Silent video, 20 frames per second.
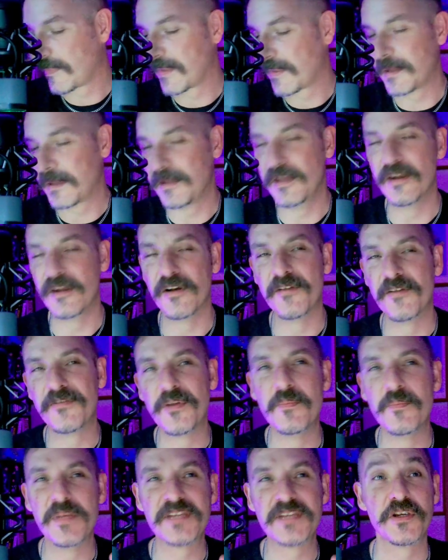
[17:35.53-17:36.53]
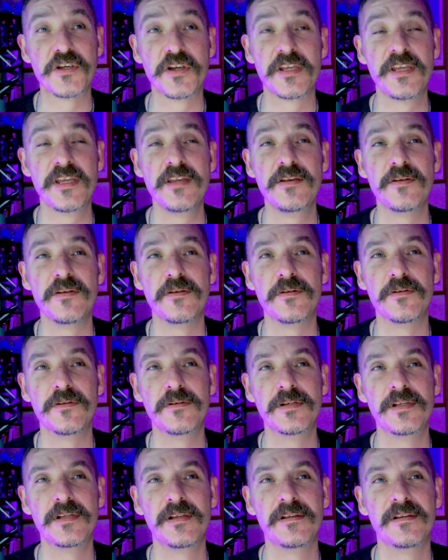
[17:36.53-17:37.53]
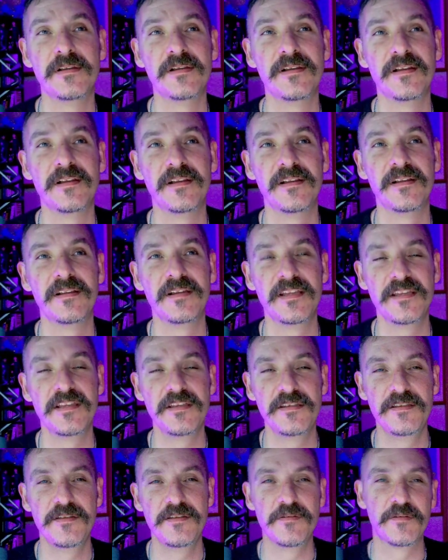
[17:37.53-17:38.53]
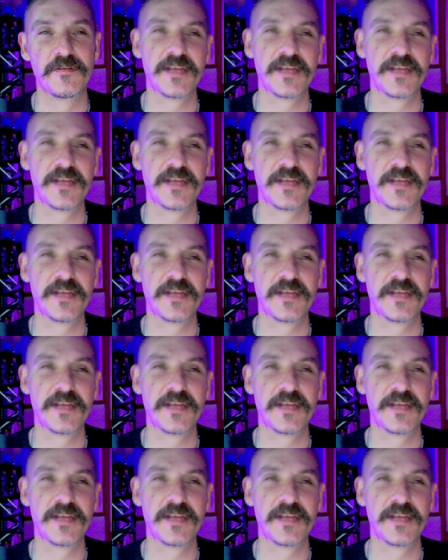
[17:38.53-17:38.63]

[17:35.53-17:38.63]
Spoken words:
you know, if you miss your cue, you